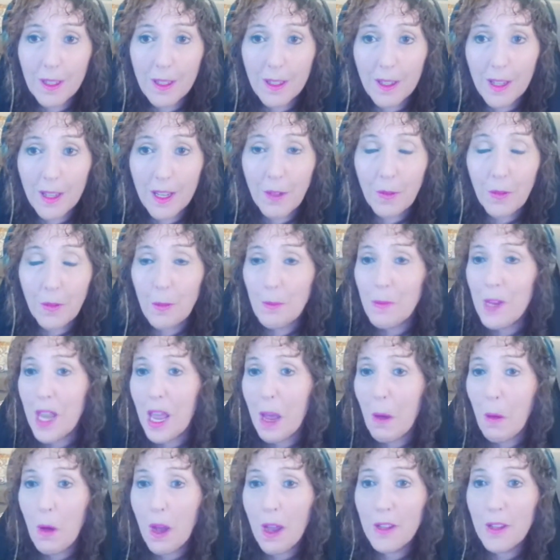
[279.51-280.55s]
And from
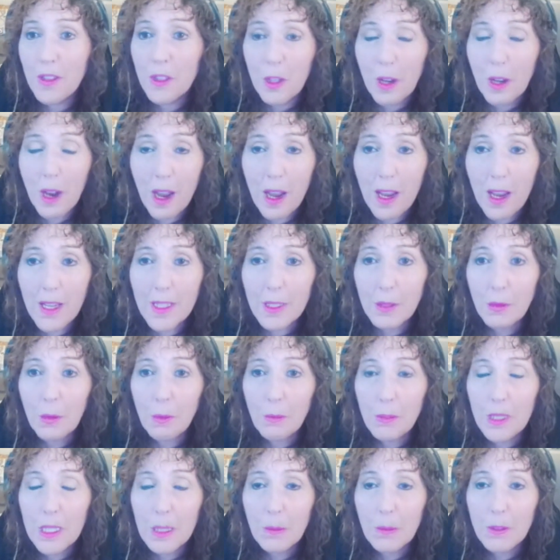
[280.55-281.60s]
now on, your eyes will
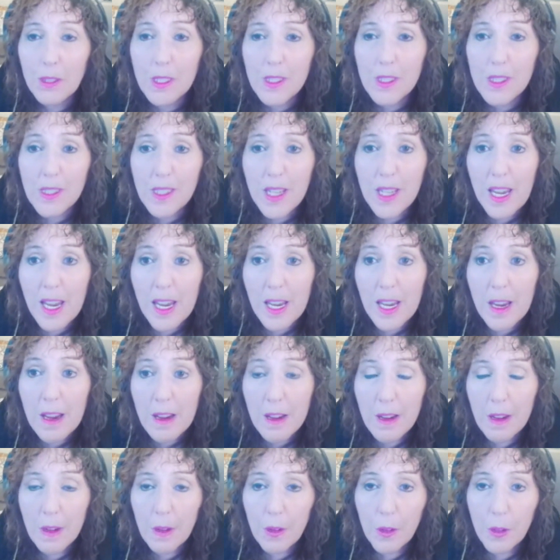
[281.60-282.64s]
be able to see
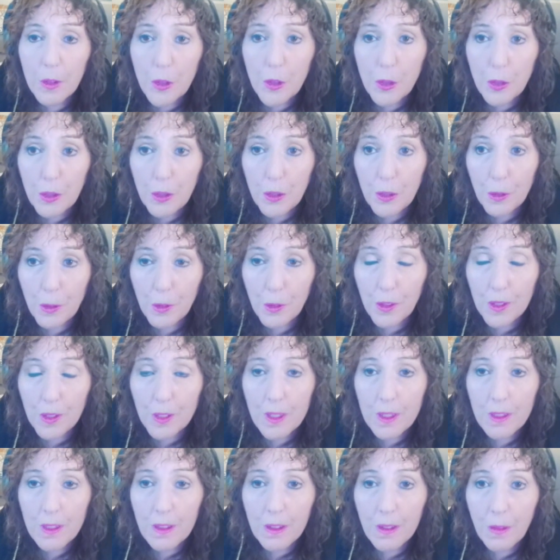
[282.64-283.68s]
the truth
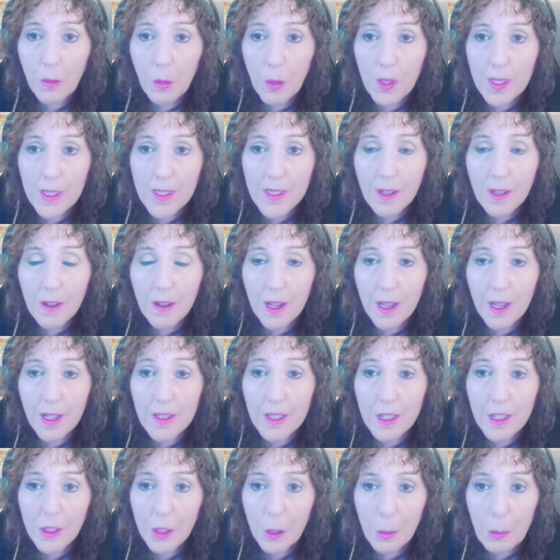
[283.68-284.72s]
of what is on
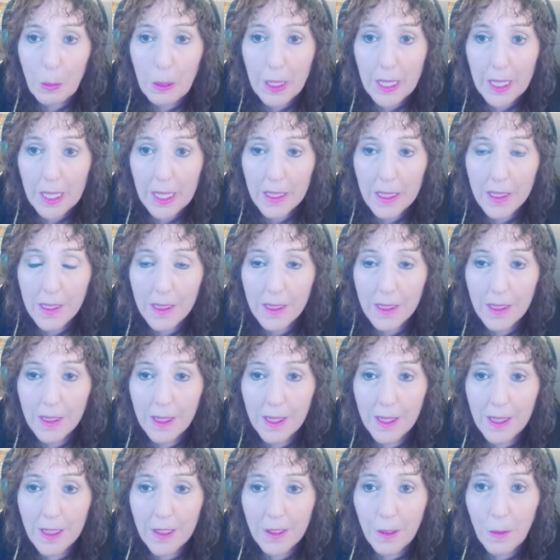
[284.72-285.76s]
your plate.
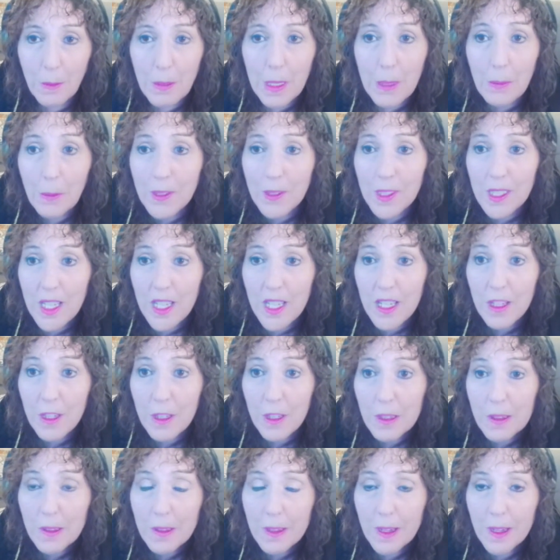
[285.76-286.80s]
You'll be able to
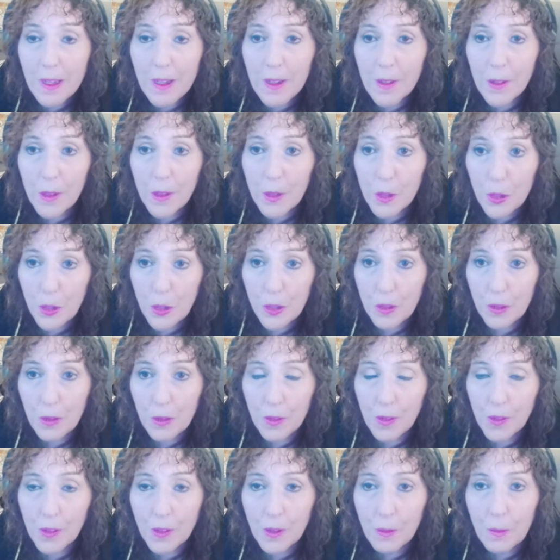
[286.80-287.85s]
hear the
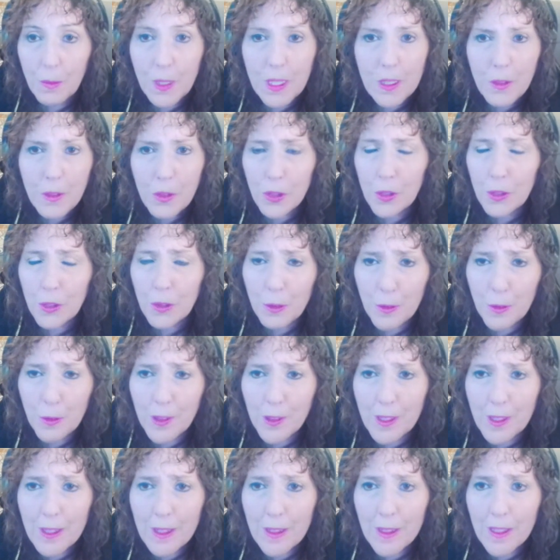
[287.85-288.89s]
truth, the real truth,
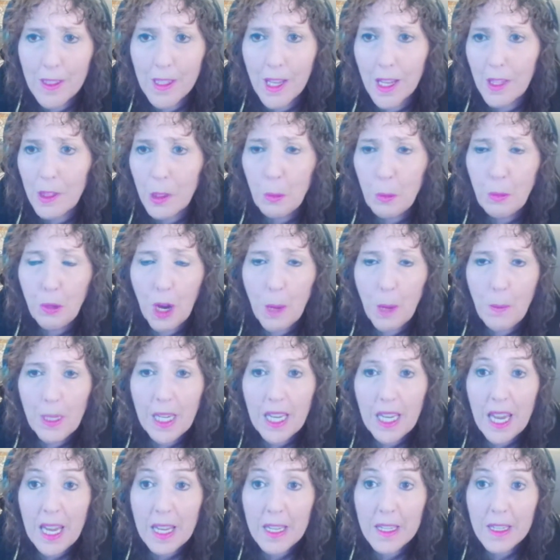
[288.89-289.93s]
not the
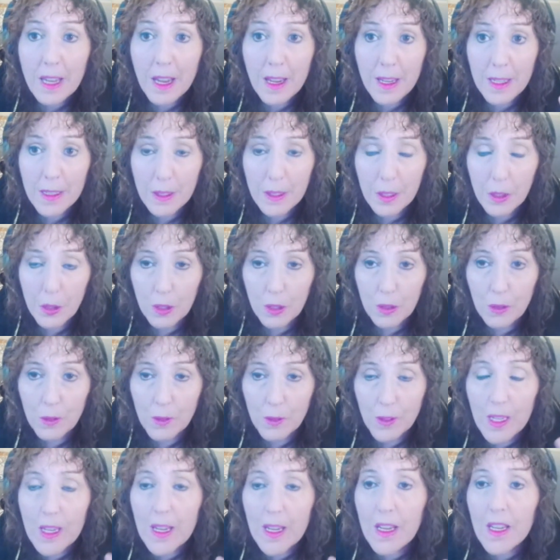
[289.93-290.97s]
propagandized
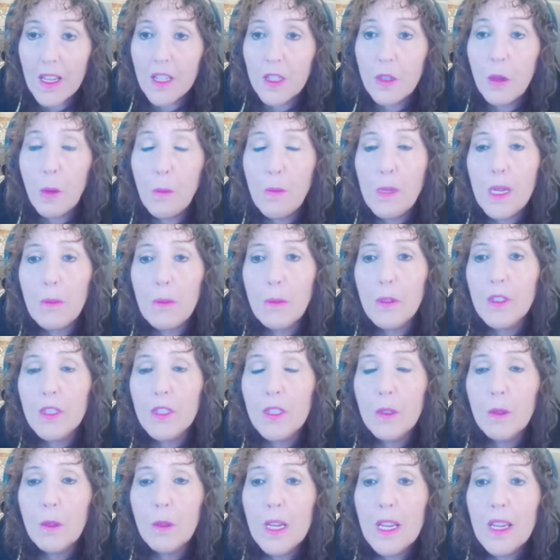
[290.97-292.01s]
truth. You'll be able
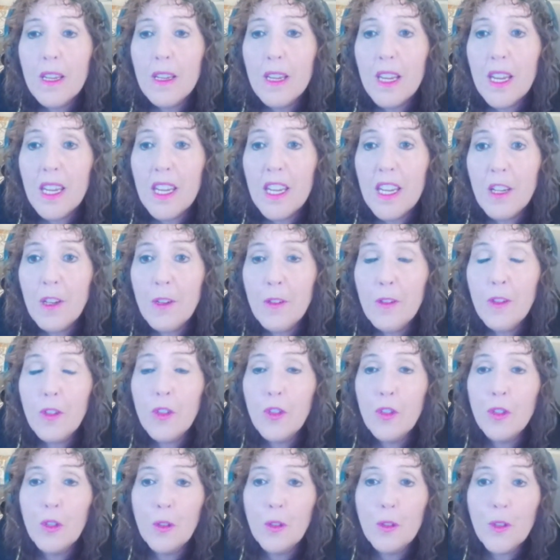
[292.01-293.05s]
to hear the
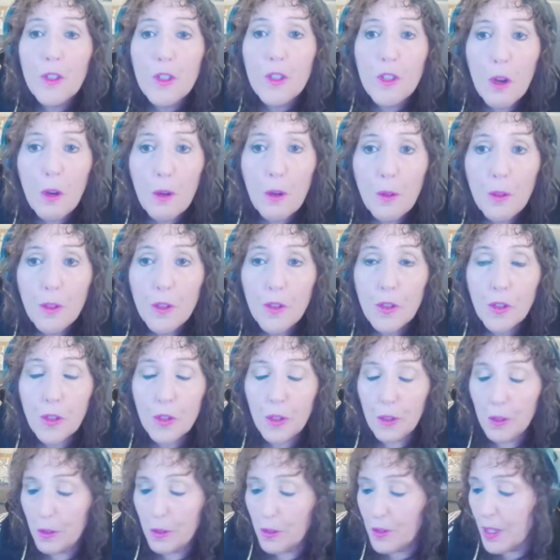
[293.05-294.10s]
truth, know the
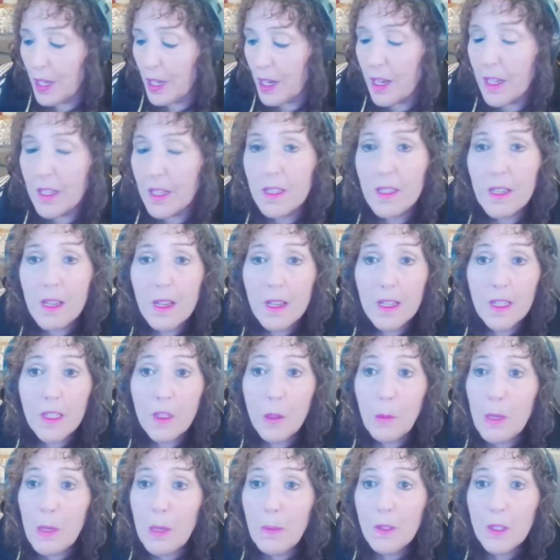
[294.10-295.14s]
truth, and you'll
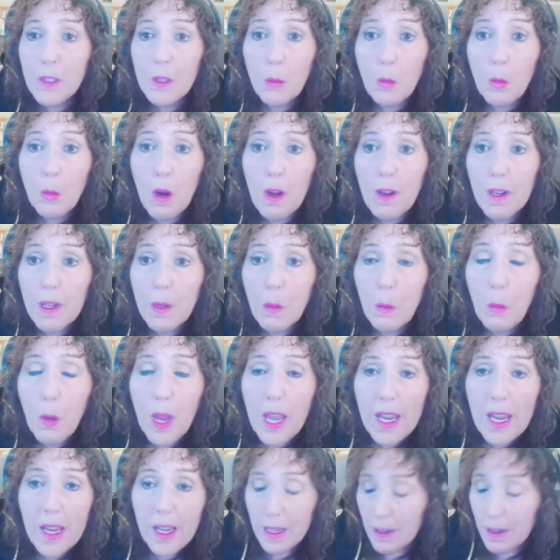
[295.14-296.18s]
be able to walk
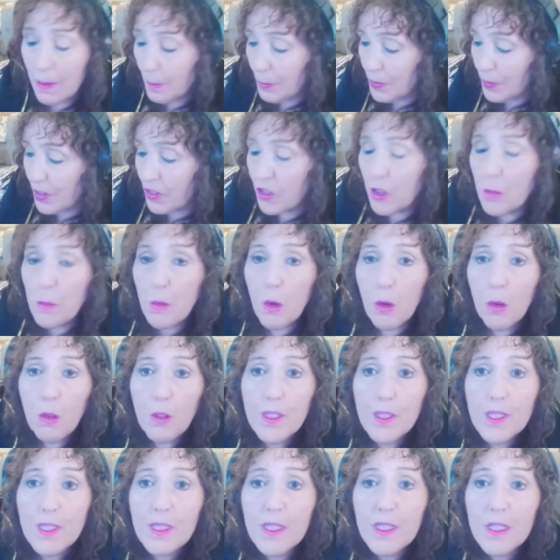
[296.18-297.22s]
away from
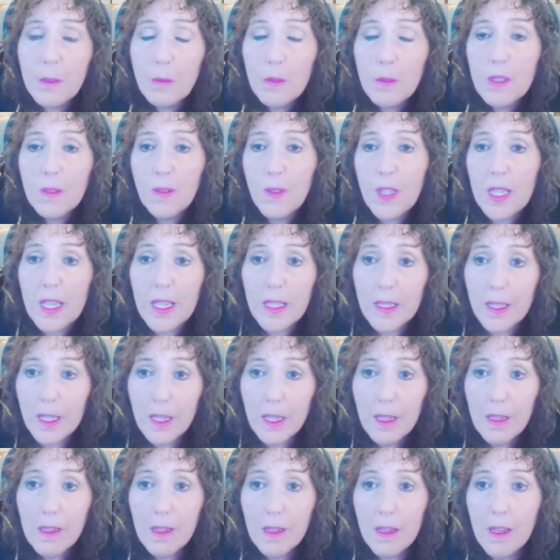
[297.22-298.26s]
old systems of
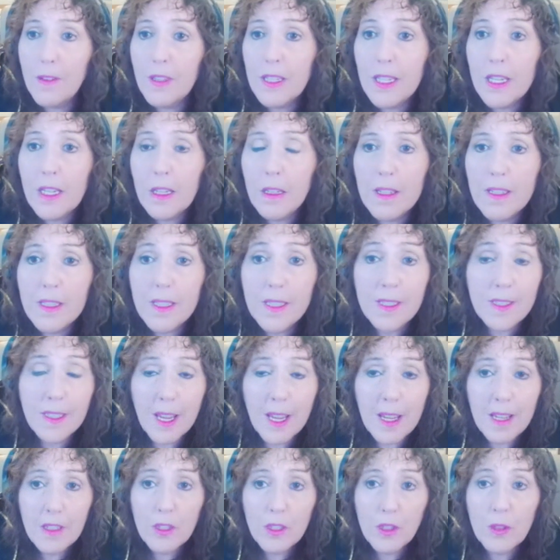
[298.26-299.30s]
eating the
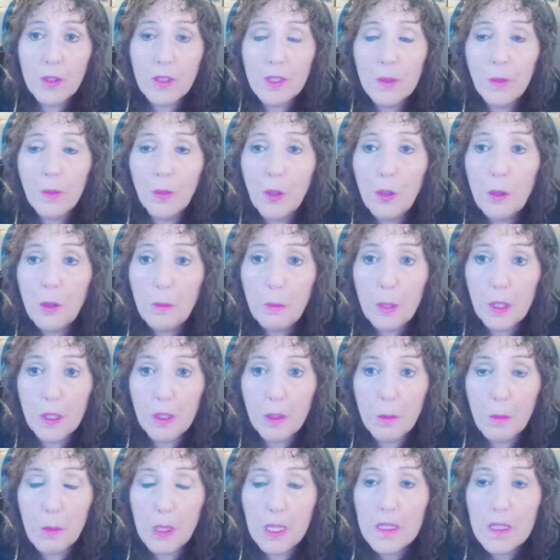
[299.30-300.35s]
disastrous food
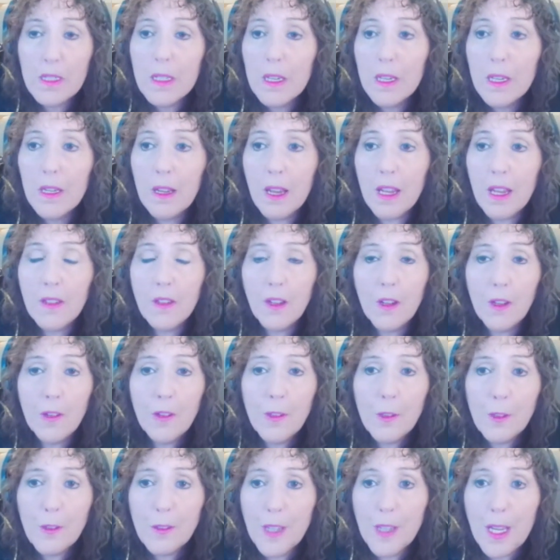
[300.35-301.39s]
pyramid and other
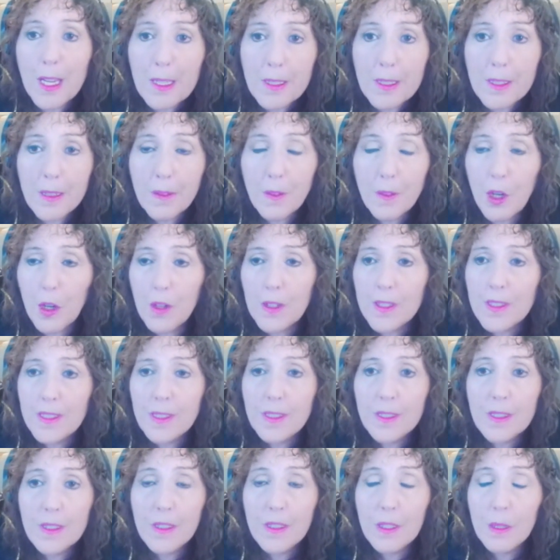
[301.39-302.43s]
things that have caused
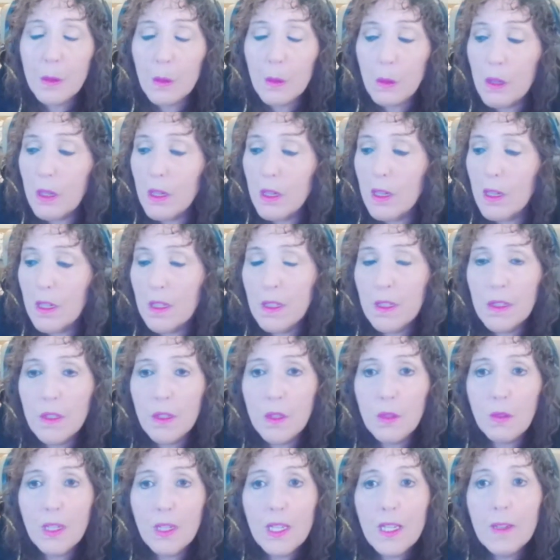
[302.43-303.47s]
us to
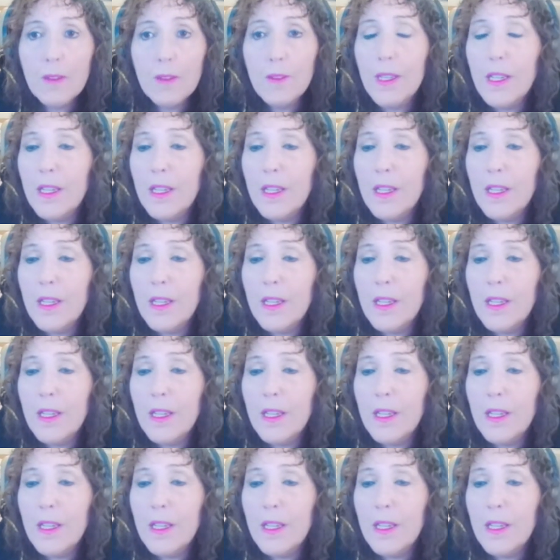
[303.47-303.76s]
drink the